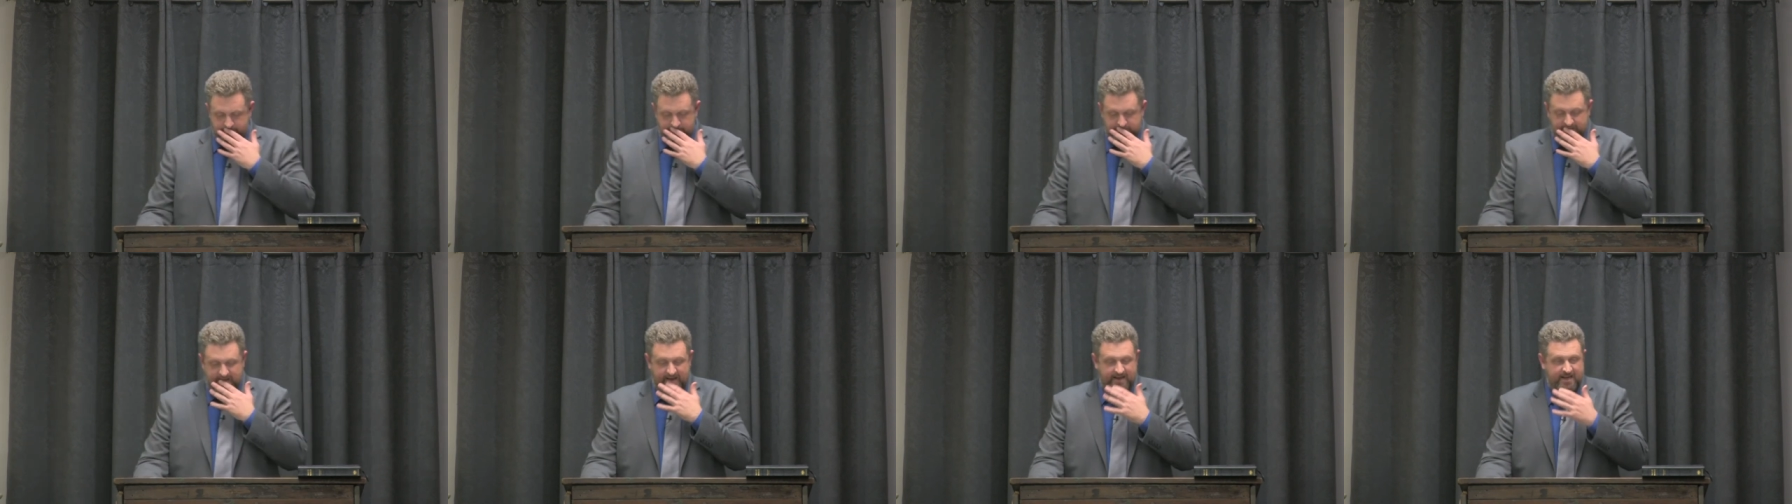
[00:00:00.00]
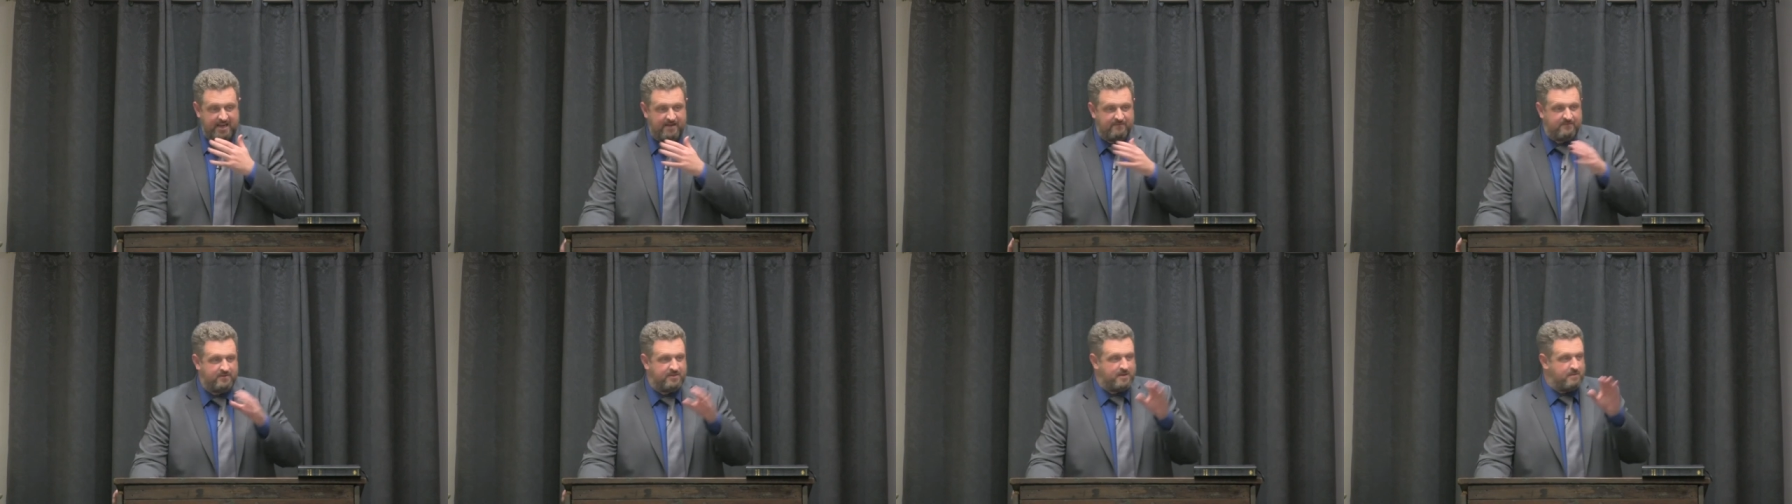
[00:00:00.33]
That
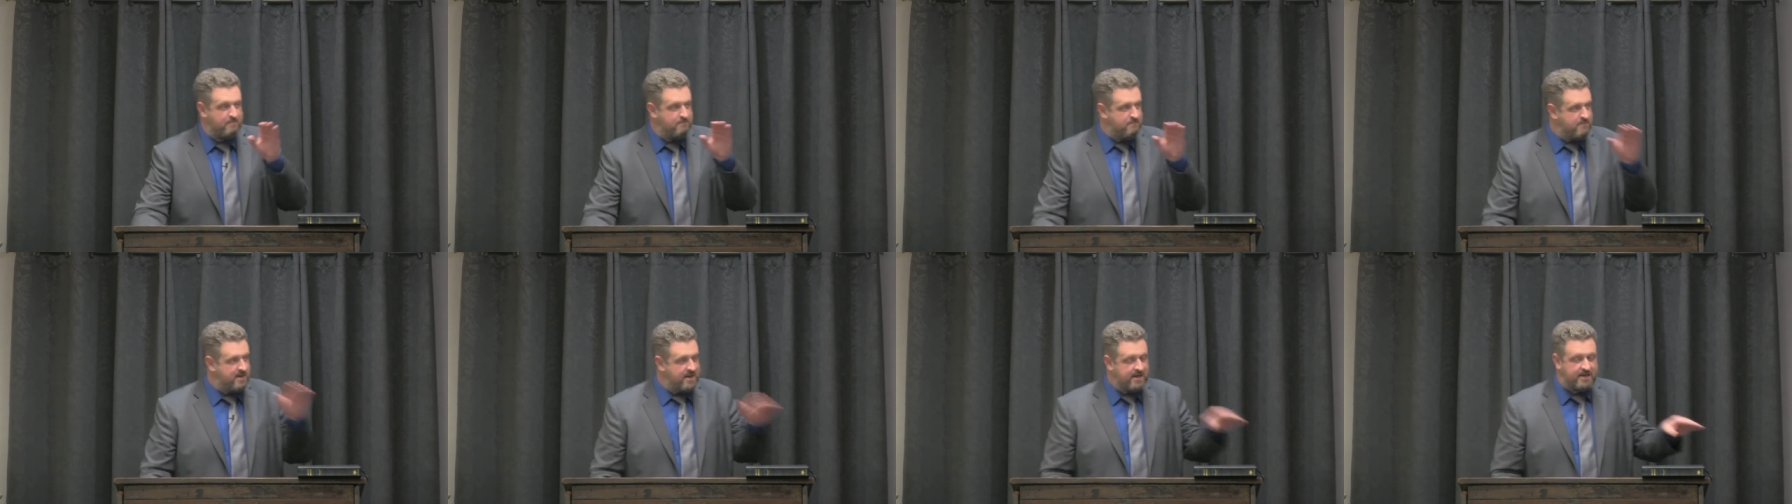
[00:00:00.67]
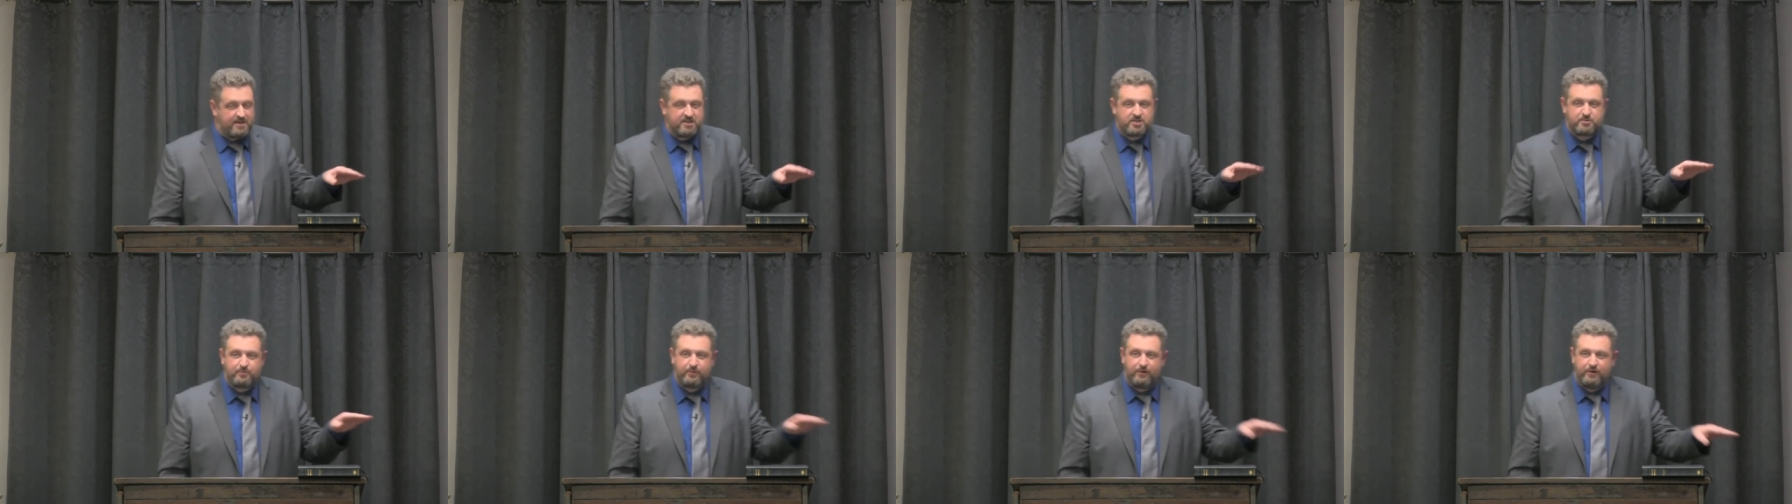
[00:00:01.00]
even the
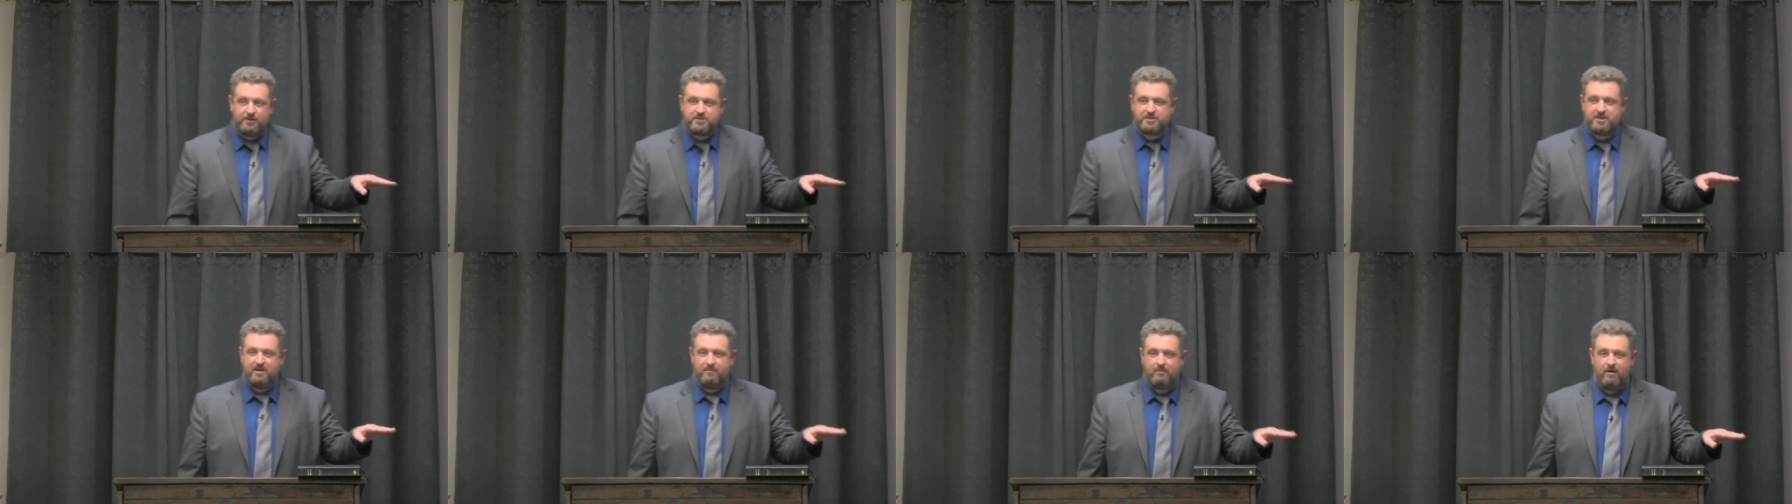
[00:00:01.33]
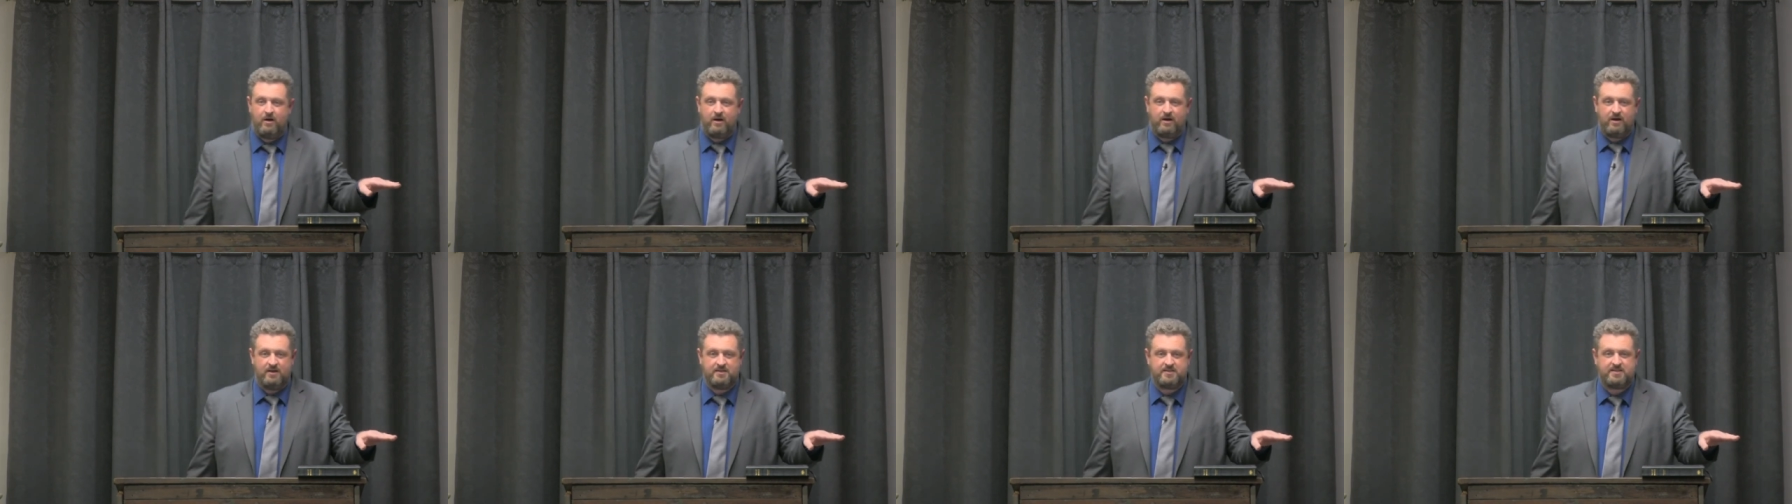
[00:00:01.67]
meekest person
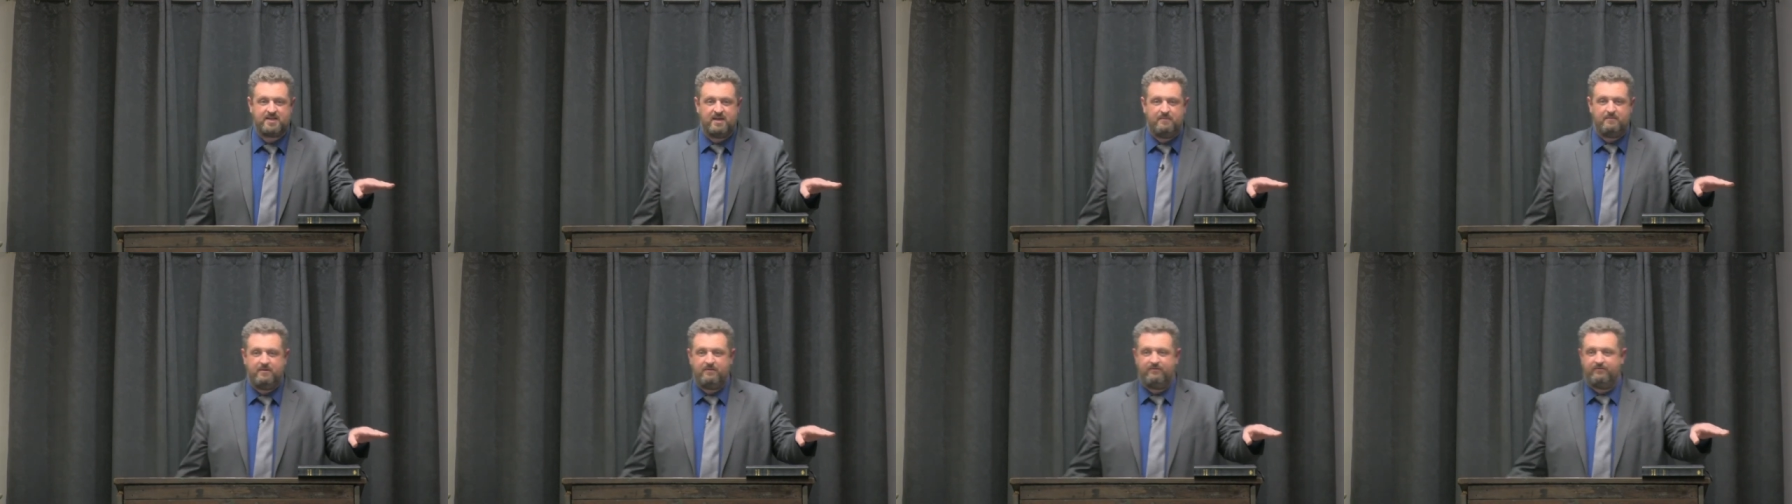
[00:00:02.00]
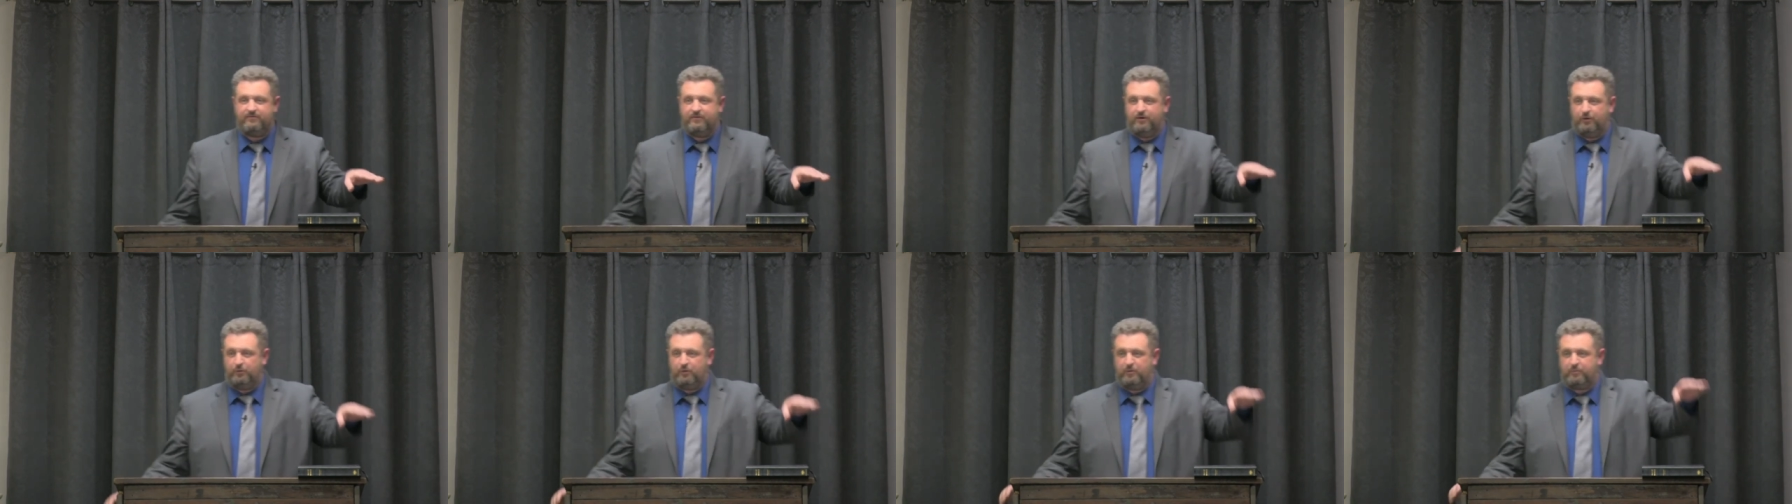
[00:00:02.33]
among us can be
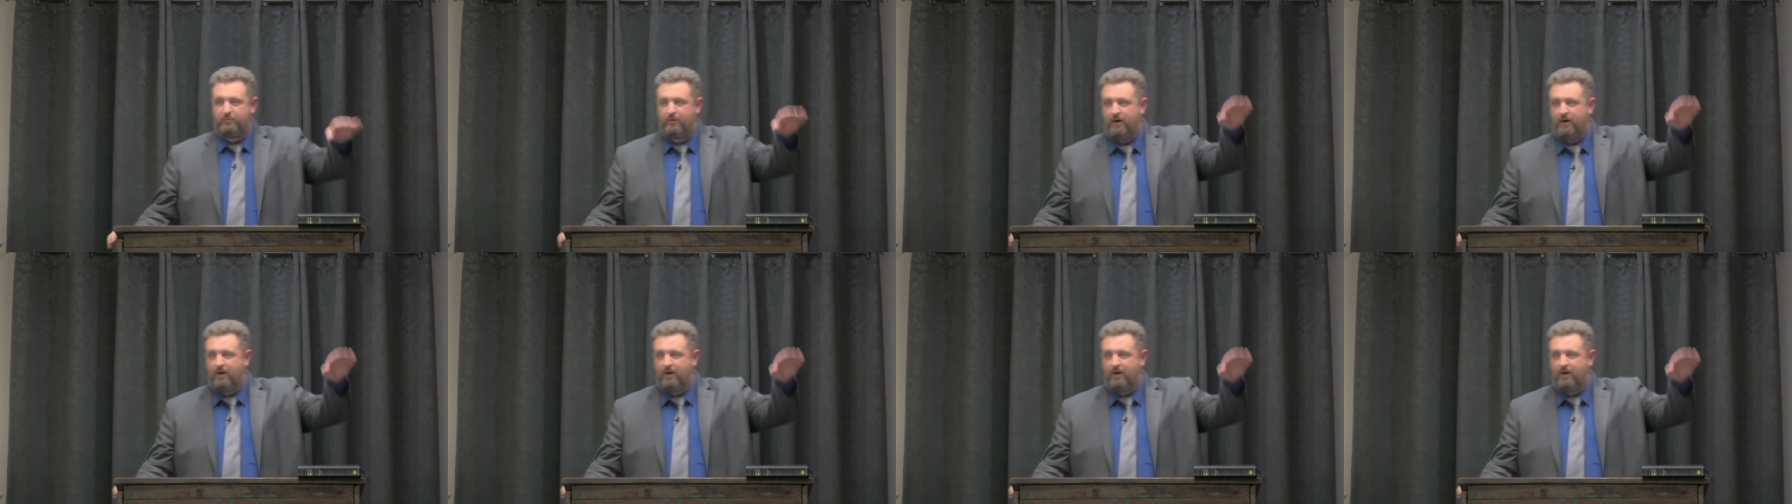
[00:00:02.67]
filled with